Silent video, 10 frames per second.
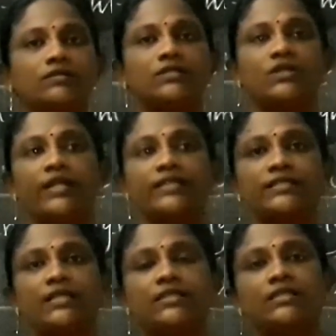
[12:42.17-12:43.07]
So next,
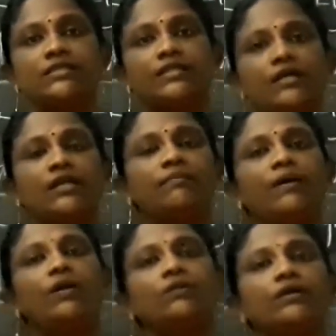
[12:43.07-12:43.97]
let us learn
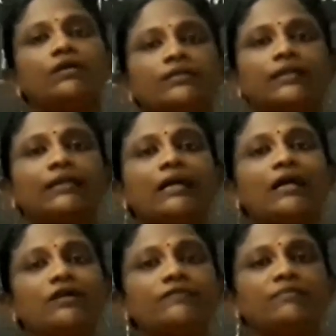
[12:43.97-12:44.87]
about the
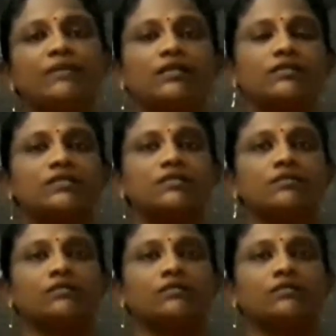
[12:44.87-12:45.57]
curved mirrors.